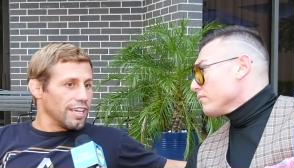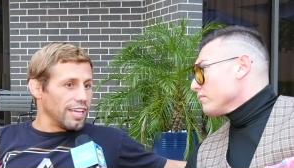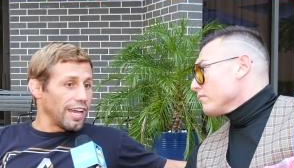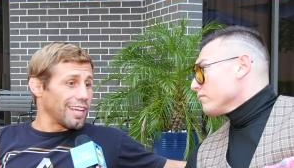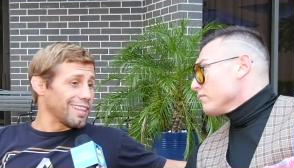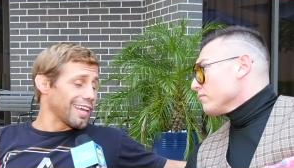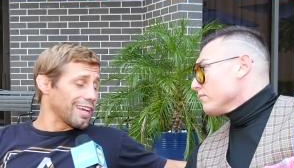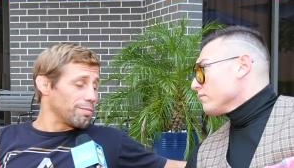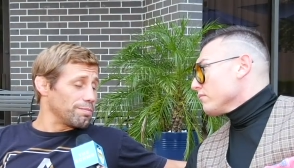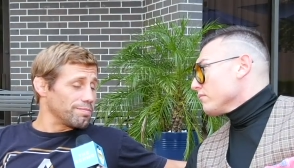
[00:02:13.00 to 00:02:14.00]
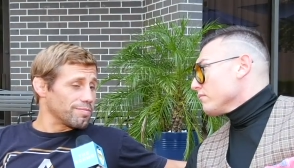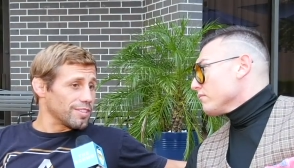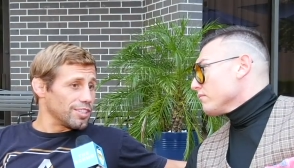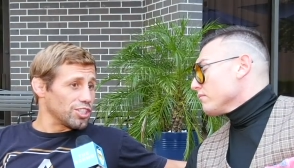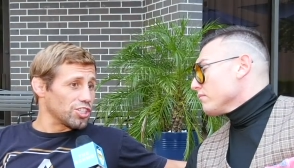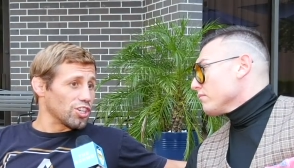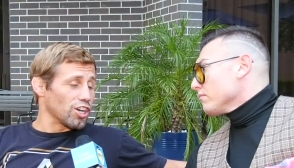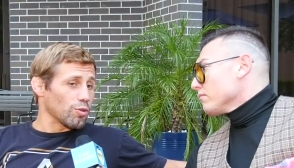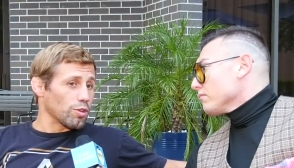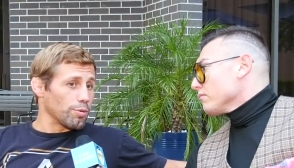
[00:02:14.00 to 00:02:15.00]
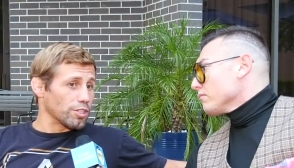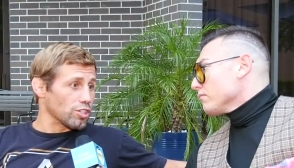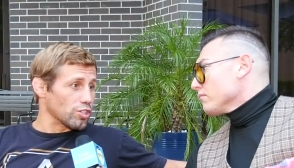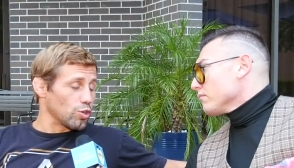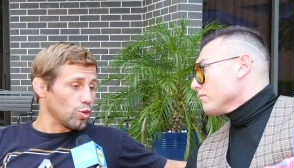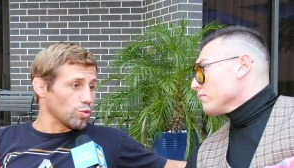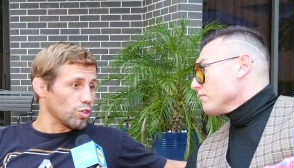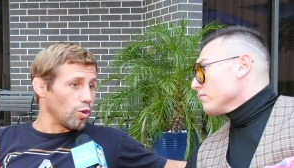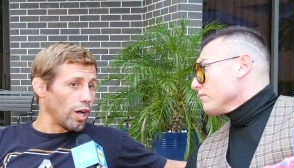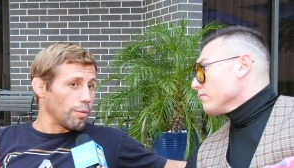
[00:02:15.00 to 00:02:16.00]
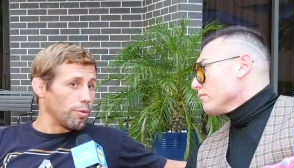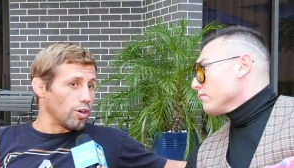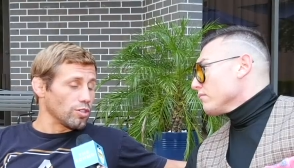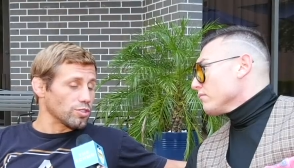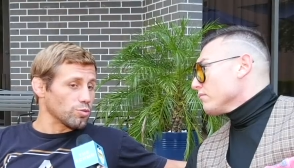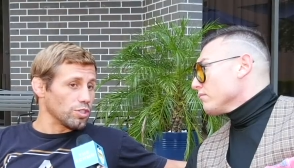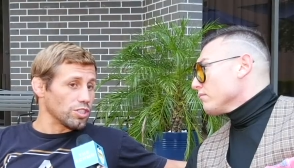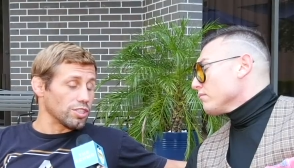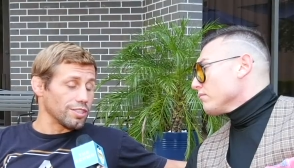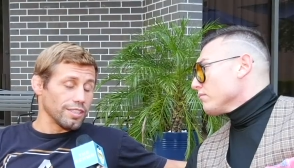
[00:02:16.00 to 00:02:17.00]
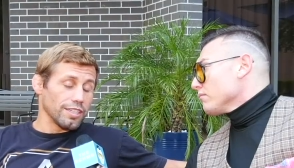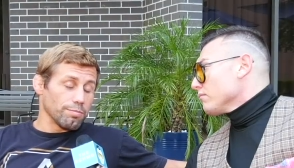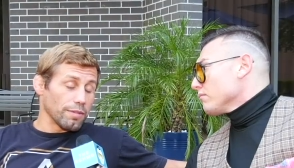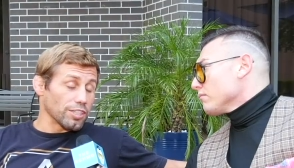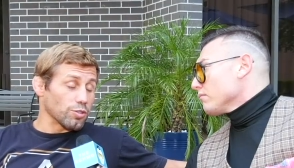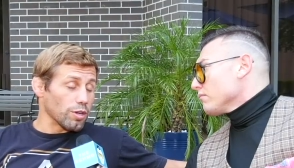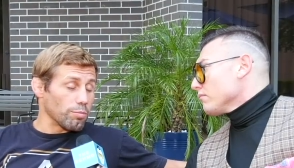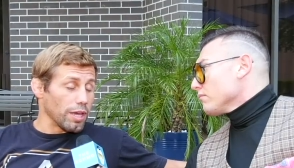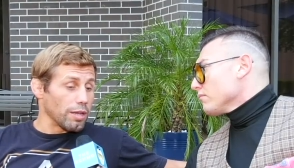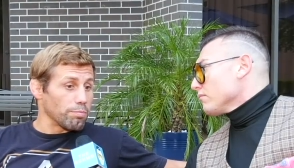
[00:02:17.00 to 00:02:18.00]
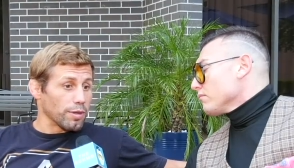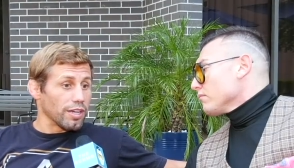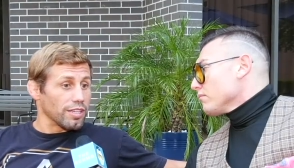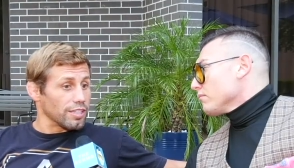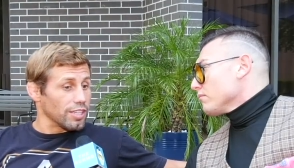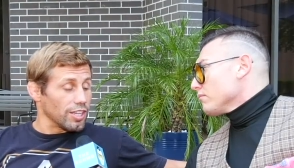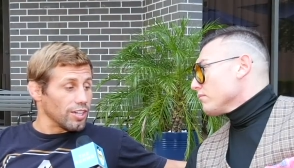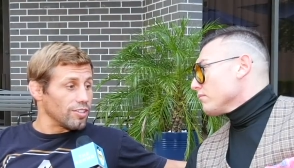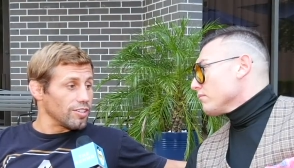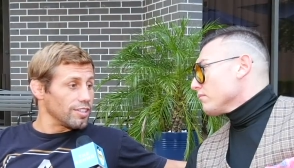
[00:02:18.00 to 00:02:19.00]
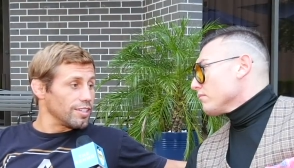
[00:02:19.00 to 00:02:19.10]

Speaker 1: he had like a shirt on with a bunch of skulls with no eyeballs, which I'm not sure what it meant, but, you know,